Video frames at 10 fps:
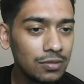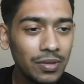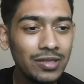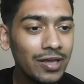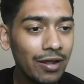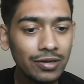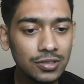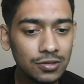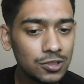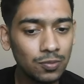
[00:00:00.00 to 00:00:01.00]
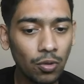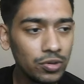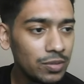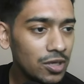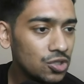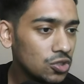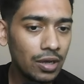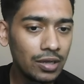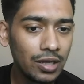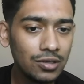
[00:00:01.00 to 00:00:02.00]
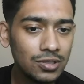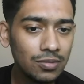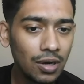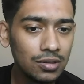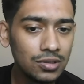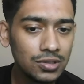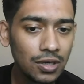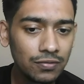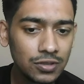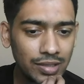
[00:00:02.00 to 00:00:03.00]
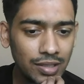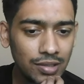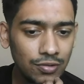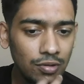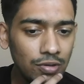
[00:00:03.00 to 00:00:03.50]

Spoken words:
main character's board image, and here's some other stuff. I think it will